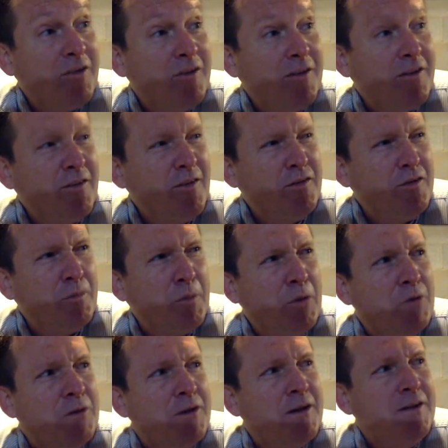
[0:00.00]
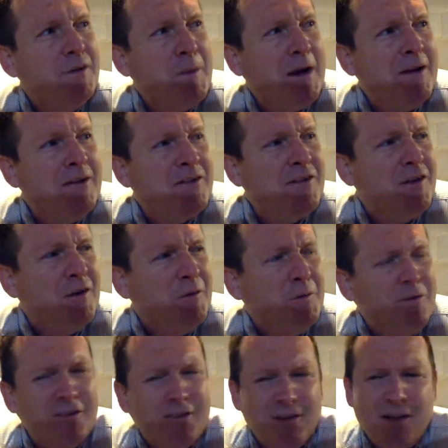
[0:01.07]
That's the Chipotle Tabasco,
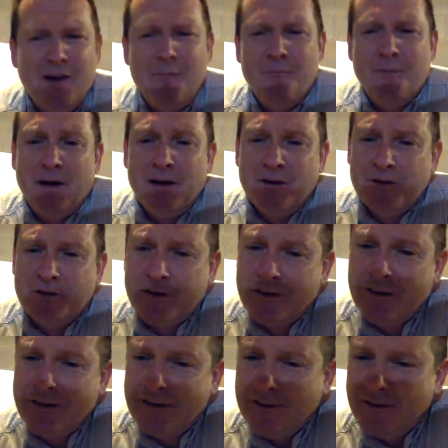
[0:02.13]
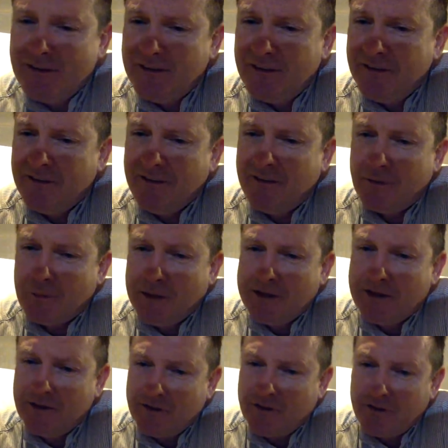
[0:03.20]
which is a lot milder than the
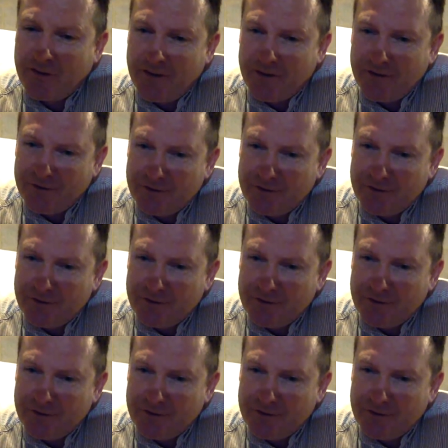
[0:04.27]
regular stuff.